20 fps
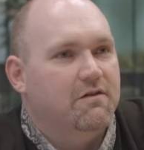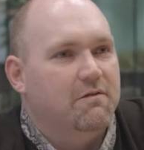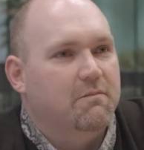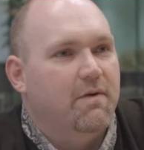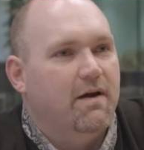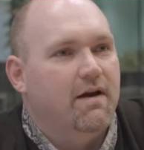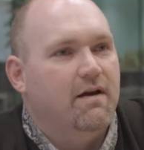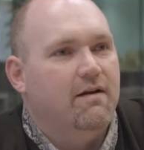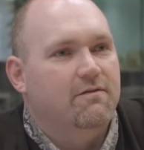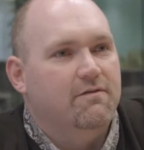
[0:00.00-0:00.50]

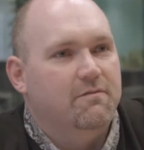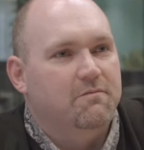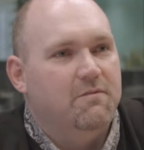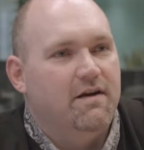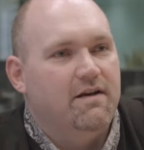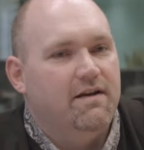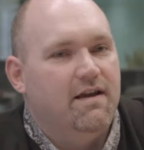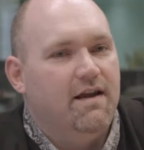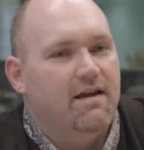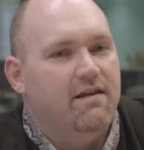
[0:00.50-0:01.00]
Compare from
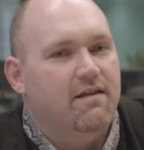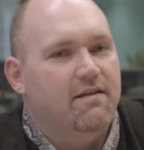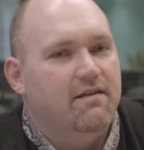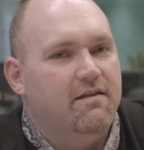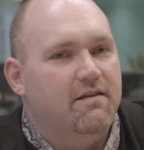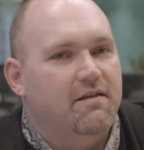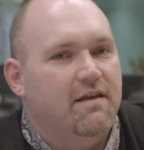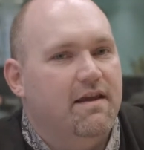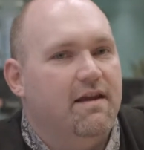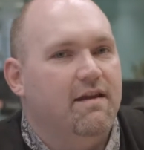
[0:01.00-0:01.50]
Redgate,
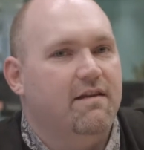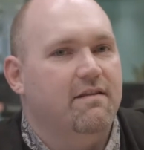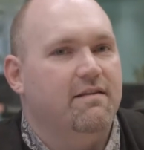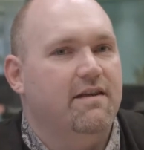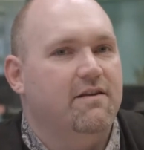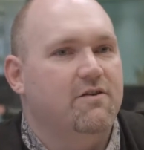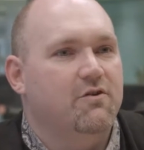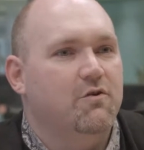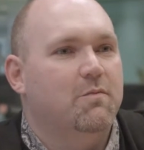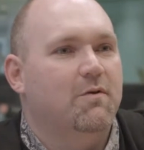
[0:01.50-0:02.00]

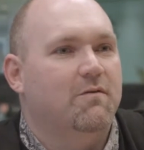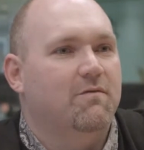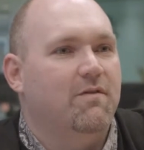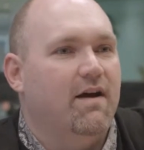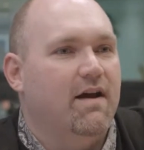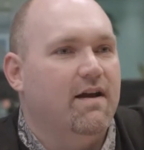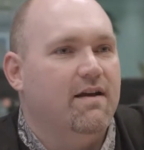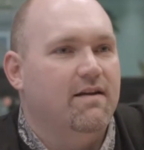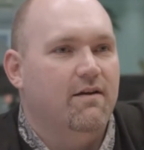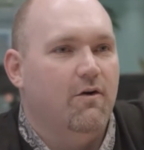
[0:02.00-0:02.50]
they do
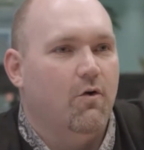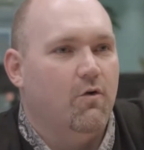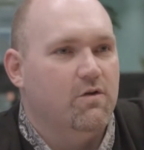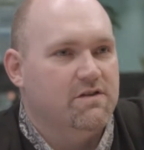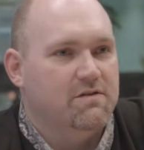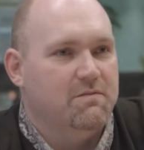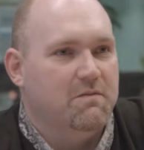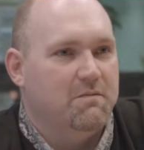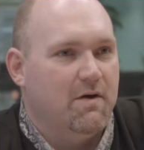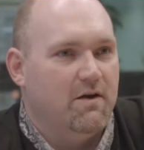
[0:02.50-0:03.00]
provide
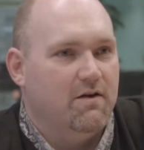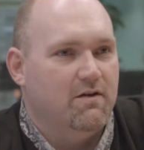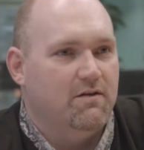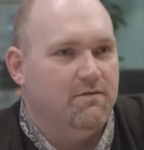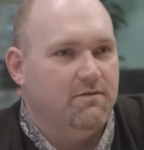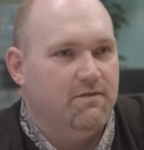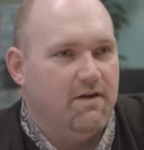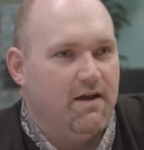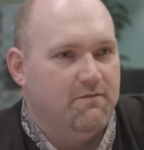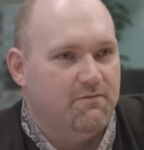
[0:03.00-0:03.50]
awesome amount of
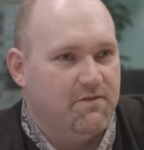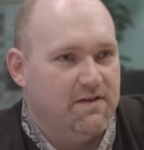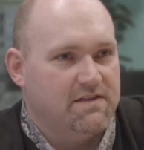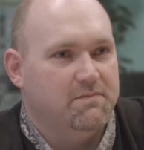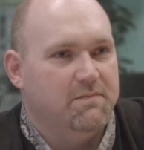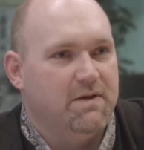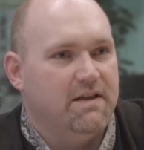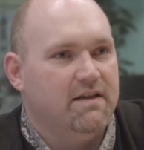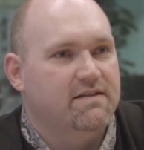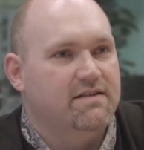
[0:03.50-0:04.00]

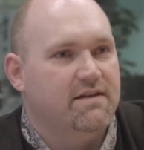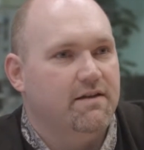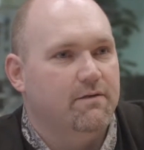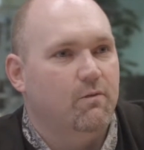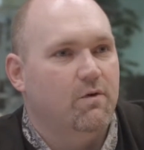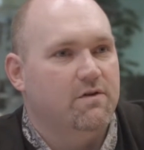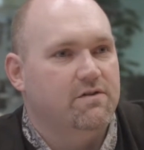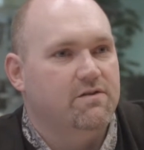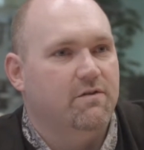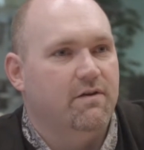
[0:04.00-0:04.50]
visibility on
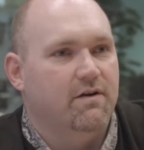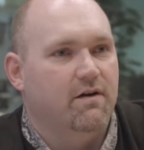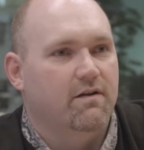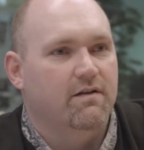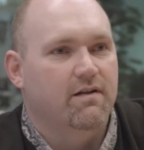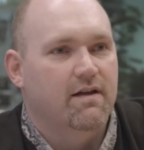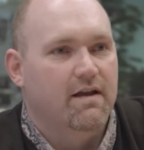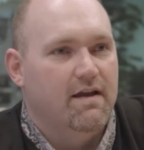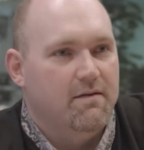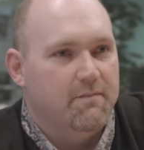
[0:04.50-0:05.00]
what's going
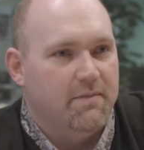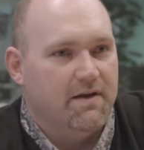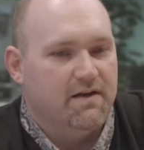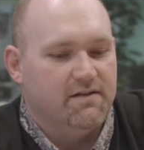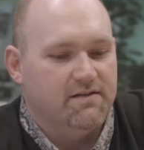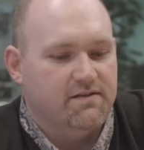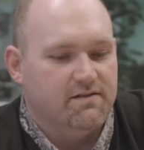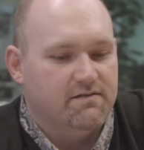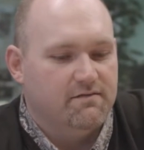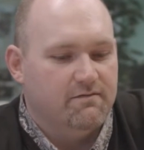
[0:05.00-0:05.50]
on,
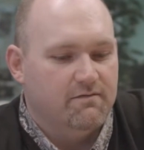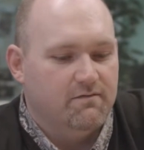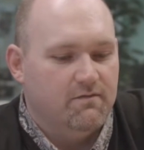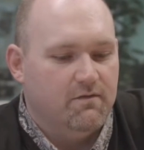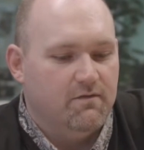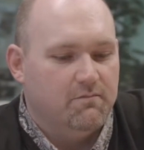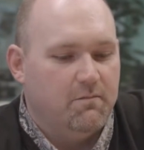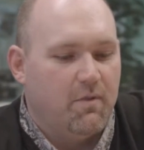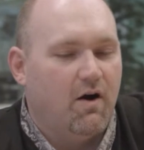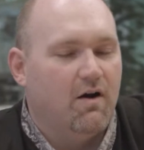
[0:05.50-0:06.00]
because
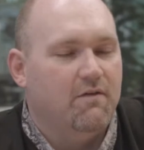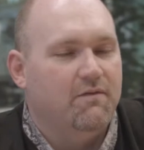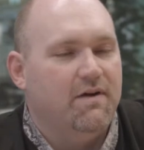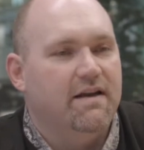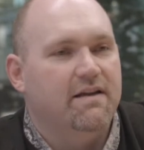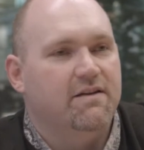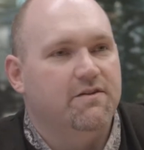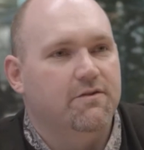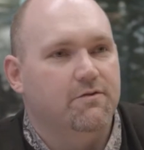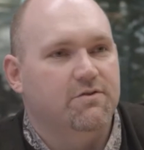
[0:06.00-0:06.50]
part of
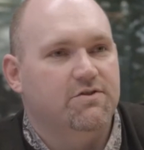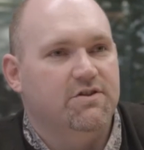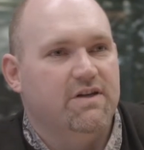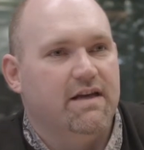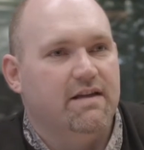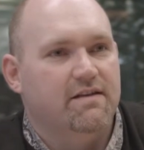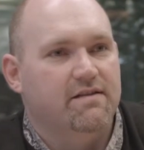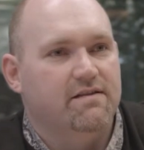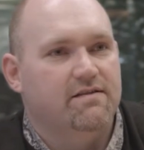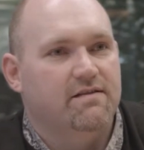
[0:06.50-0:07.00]
any tool
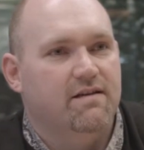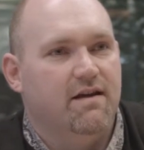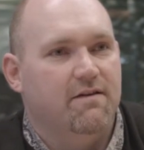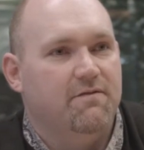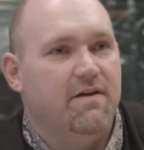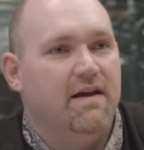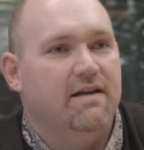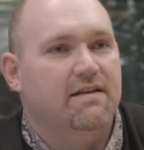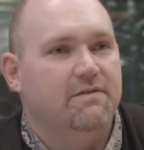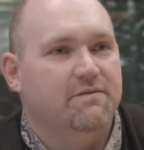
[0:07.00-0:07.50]
chain's
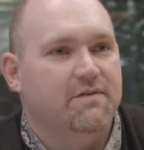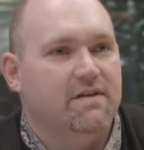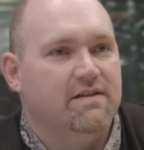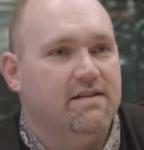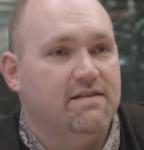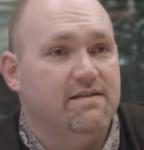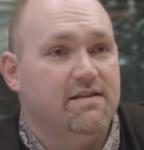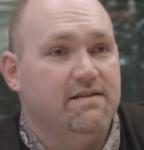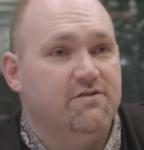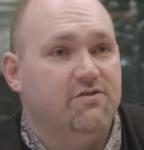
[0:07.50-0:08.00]
effectiveness
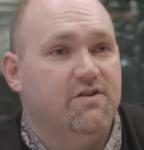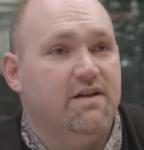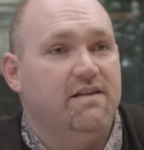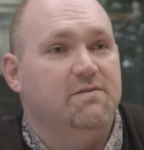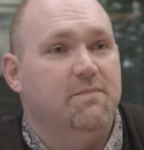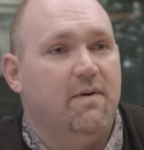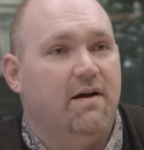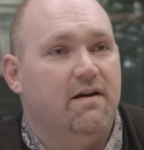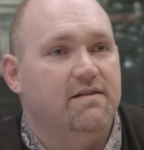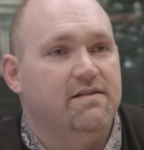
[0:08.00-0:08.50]
is its
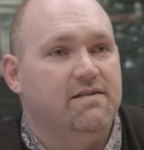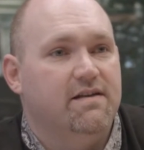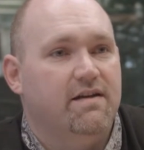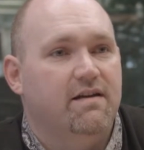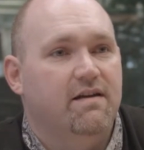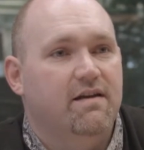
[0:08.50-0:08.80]
transparency.